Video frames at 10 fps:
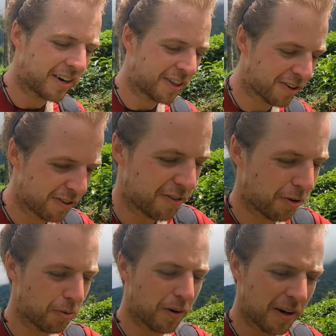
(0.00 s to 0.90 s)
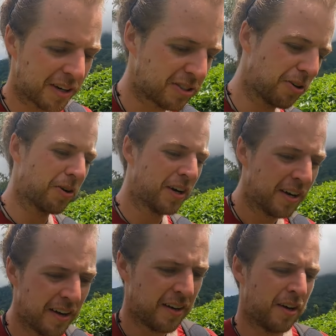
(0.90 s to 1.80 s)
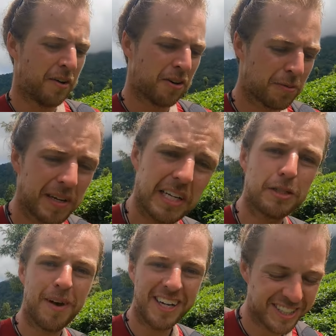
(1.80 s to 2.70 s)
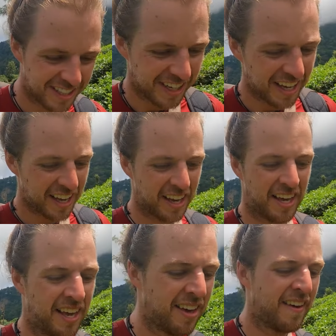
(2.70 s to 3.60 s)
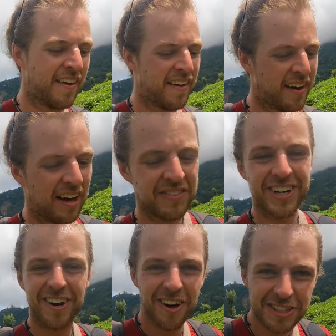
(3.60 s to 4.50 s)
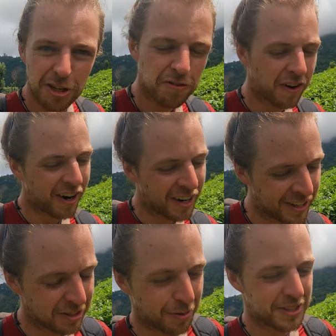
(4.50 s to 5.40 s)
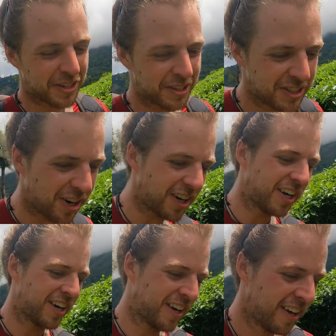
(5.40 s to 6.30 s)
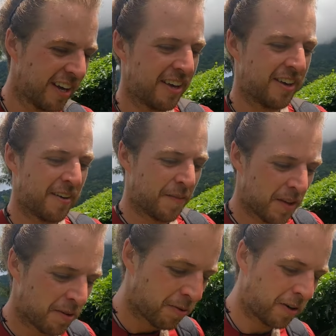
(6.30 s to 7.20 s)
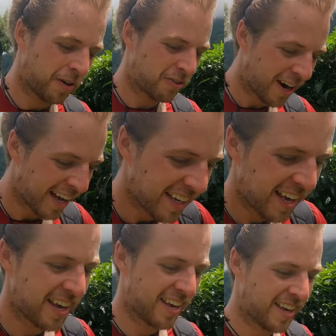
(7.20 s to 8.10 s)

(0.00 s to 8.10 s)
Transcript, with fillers: there through the whole walk, so we're completely smashing it today. Haven't got a loss so far. It's always a good start. We're on track,